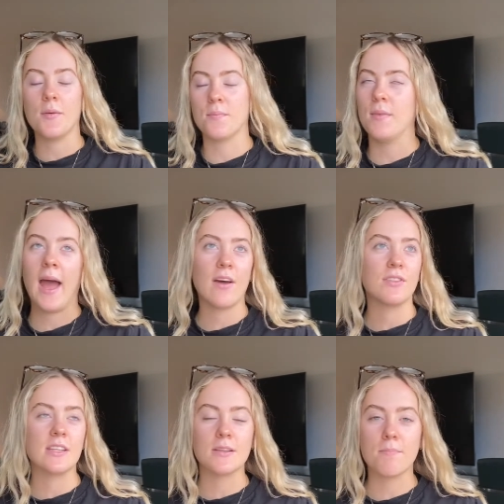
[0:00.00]
have
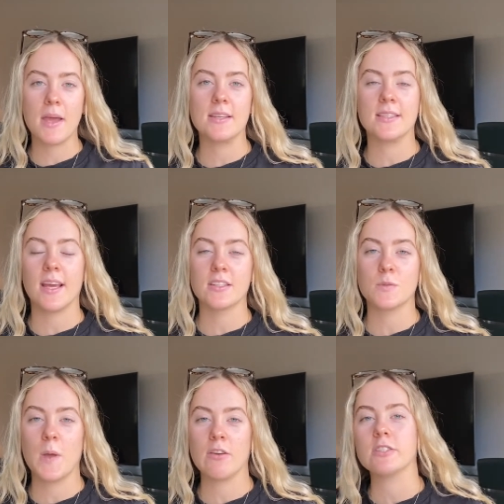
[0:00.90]
these amazing
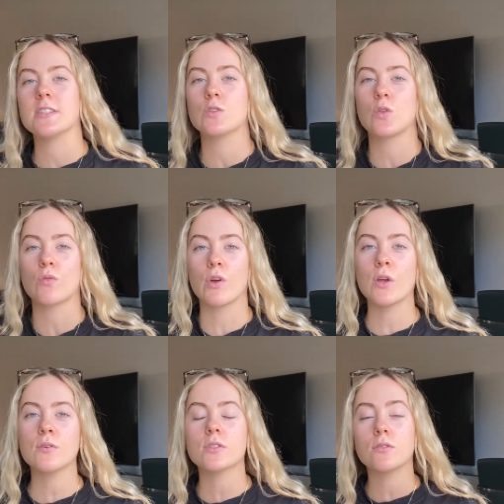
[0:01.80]
experiences
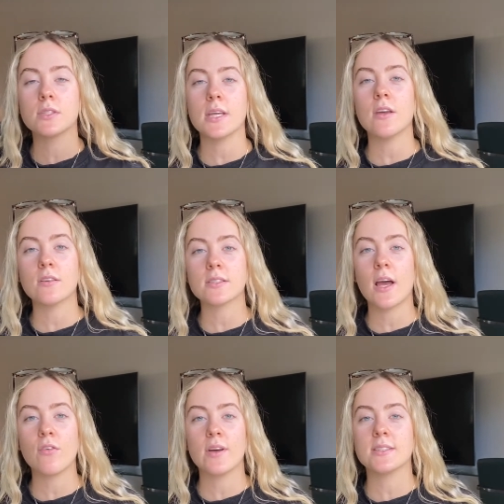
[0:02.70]
through. So see
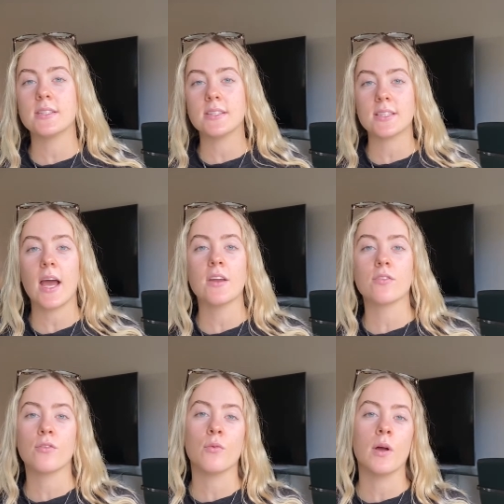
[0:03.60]
yourself as the
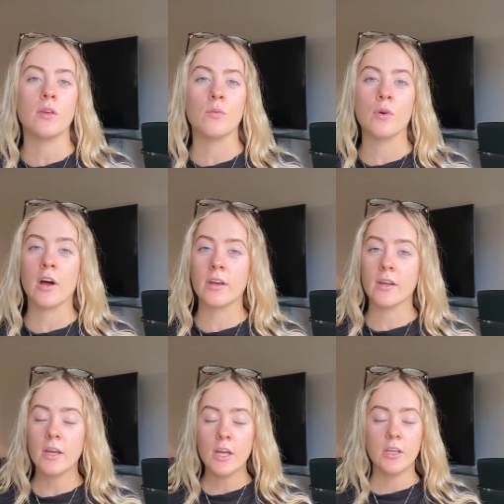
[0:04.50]
decider of what you want.
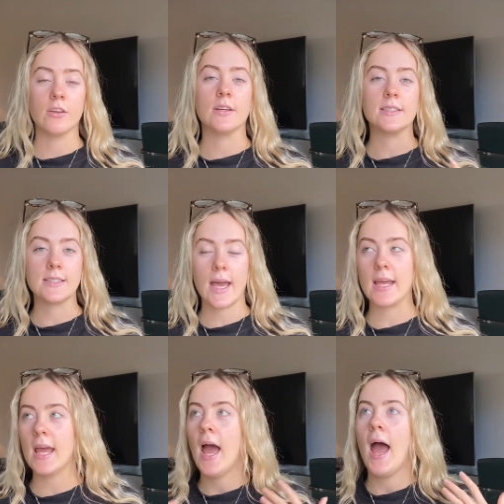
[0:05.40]
You can
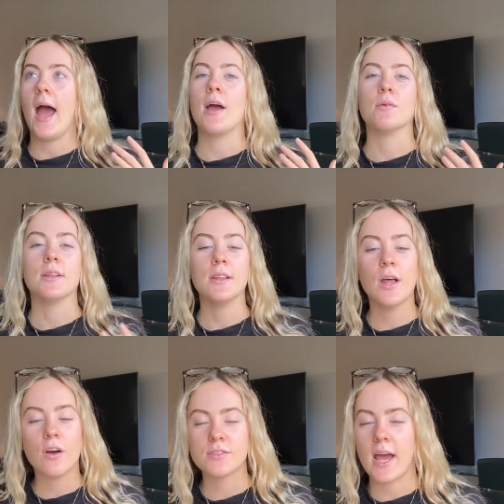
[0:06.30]
say, I would
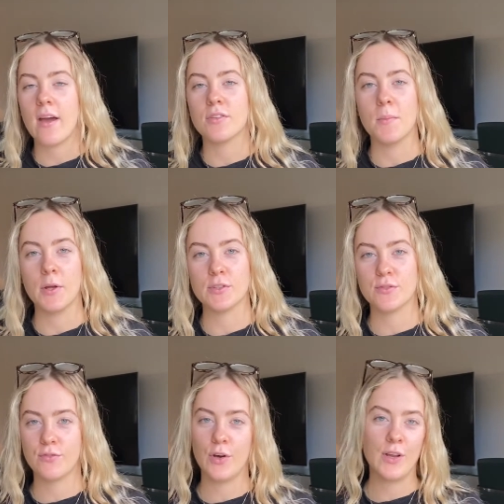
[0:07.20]
love to have the most
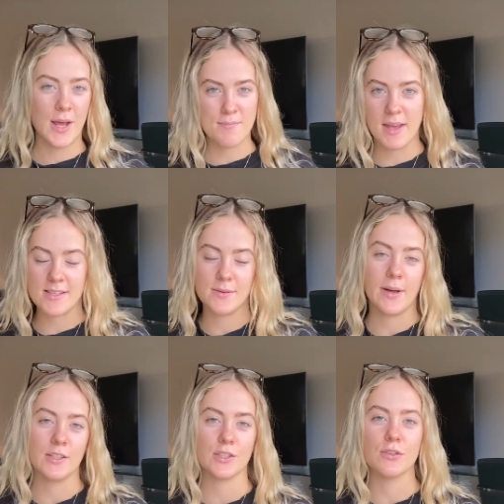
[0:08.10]
fun, amazing,
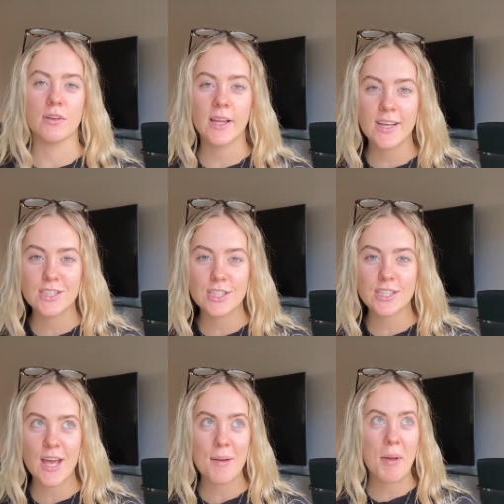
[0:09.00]
magical relationship,